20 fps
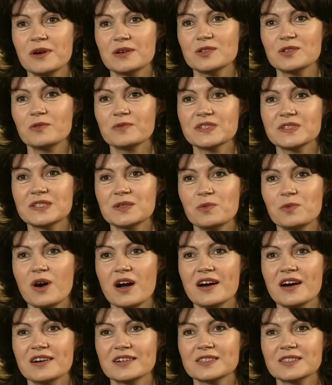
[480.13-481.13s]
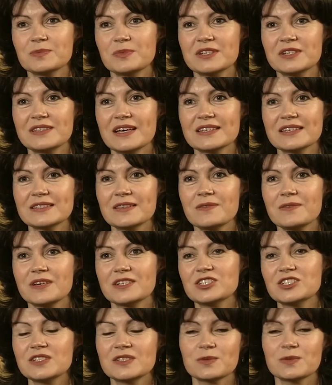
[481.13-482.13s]
uh, it obviously worked, but that's the
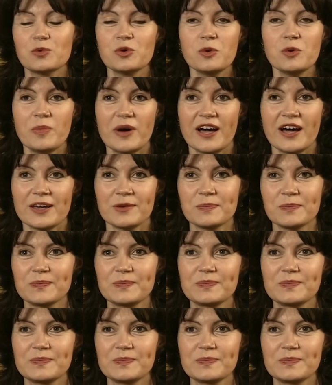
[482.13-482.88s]
thing she swore by.